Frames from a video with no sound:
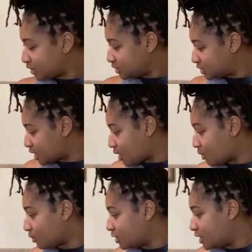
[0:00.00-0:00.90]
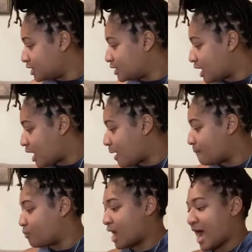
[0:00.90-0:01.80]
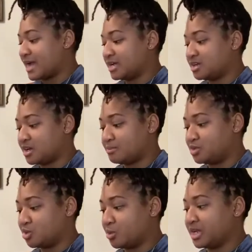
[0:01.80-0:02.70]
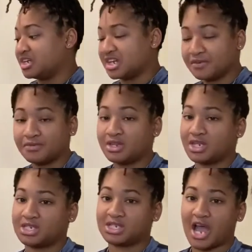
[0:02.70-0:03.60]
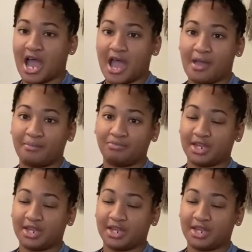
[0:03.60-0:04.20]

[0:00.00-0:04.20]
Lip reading: So what I ended up doing different this time